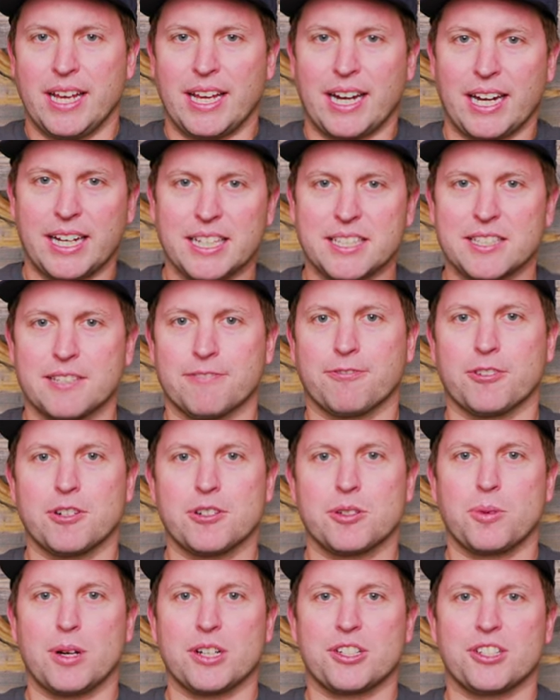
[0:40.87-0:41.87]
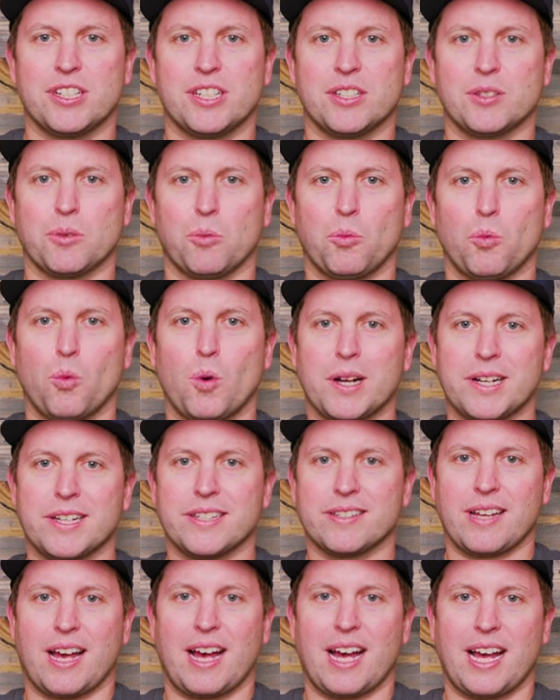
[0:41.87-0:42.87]
And I guess the first question is, what
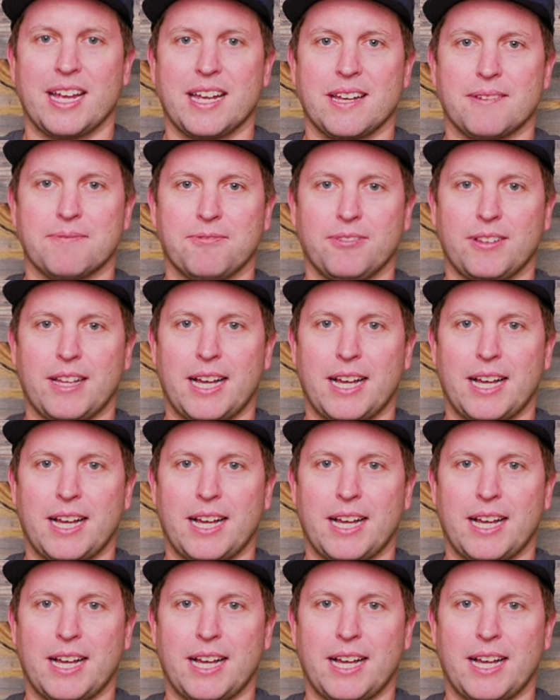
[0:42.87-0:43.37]
is a high-end